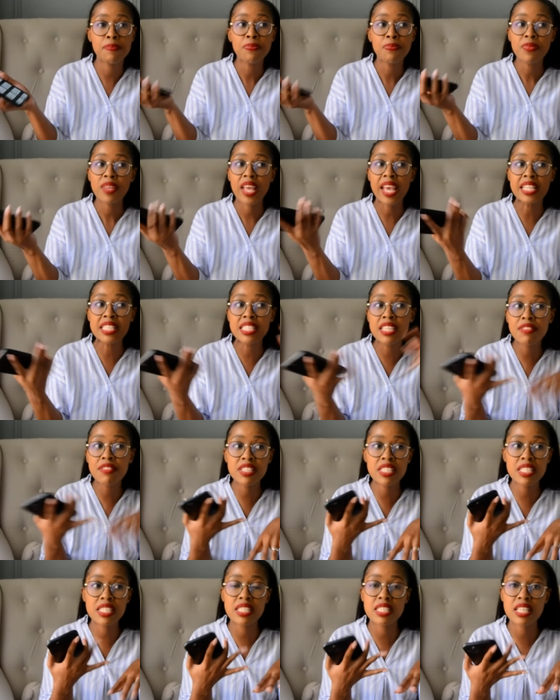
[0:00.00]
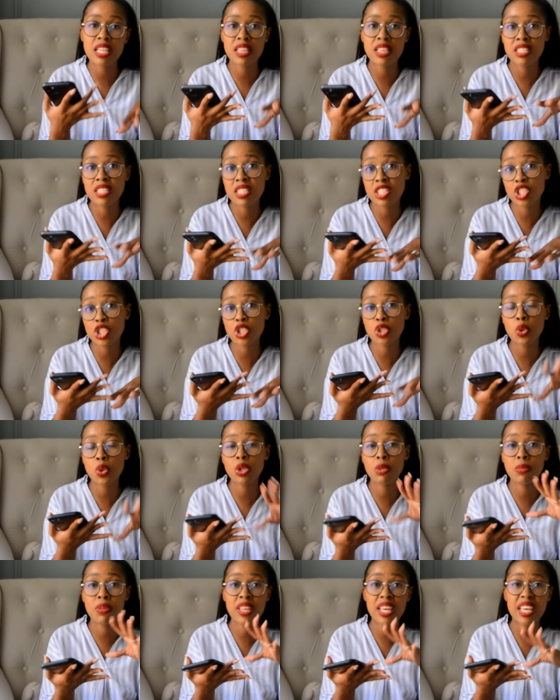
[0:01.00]
the activities that the
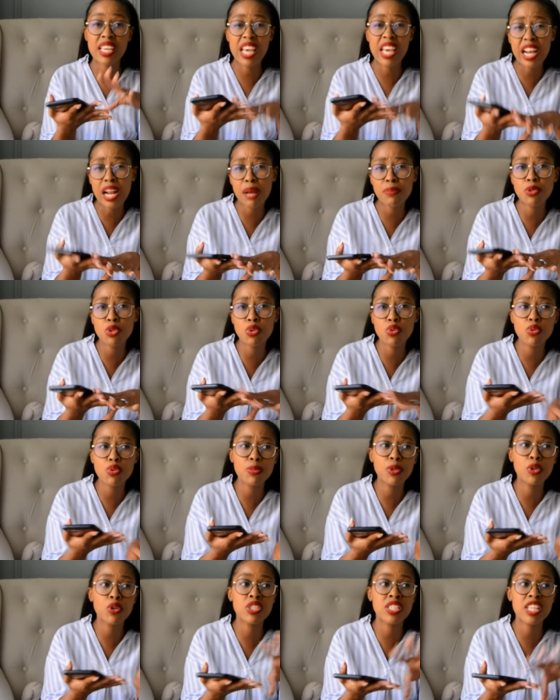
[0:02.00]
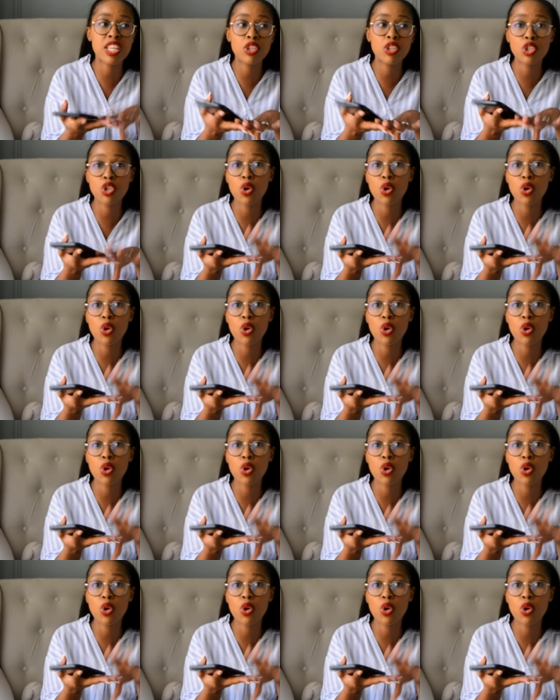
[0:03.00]
teachers told me they get up to,